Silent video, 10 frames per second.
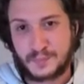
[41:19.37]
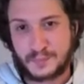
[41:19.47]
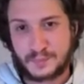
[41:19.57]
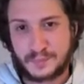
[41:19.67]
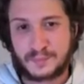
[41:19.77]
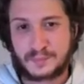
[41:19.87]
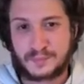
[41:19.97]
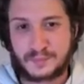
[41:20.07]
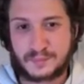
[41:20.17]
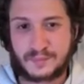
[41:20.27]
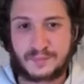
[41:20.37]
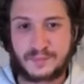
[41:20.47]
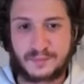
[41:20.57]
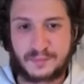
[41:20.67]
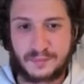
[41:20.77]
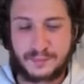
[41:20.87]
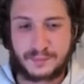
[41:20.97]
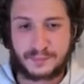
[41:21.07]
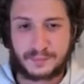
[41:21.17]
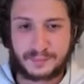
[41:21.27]

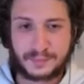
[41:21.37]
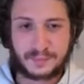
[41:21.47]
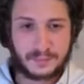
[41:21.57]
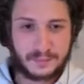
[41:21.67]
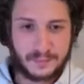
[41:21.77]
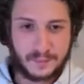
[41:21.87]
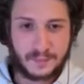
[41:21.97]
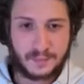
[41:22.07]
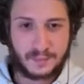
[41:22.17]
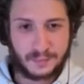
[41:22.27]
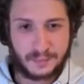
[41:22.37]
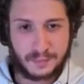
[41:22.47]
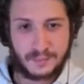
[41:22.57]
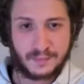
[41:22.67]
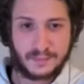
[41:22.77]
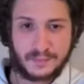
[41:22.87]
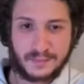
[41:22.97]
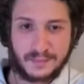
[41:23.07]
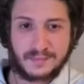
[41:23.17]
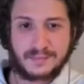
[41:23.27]

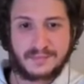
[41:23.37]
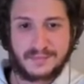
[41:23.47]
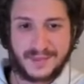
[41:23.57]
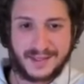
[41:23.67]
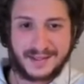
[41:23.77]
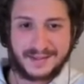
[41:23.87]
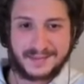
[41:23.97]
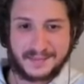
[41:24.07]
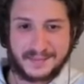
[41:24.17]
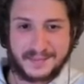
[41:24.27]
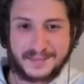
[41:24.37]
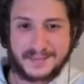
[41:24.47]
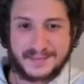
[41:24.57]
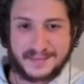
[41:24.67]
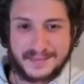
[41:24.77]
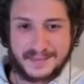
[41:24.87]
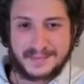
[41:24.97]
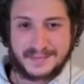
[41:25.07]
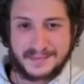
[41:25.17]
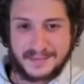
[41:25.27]

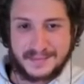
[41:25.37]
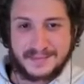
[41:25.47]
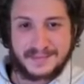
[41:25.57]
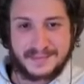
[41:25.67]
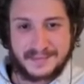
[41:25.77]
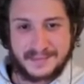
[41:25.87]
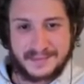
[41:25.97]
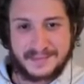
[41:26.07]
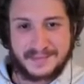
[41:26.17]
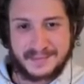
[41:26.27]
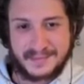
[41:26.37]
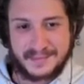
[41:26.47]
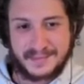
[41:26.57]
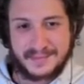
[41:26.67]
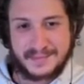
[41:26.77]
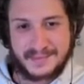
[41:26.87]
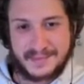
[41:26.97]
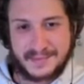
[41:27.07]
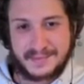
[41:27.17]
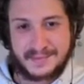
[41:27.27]
[no speech]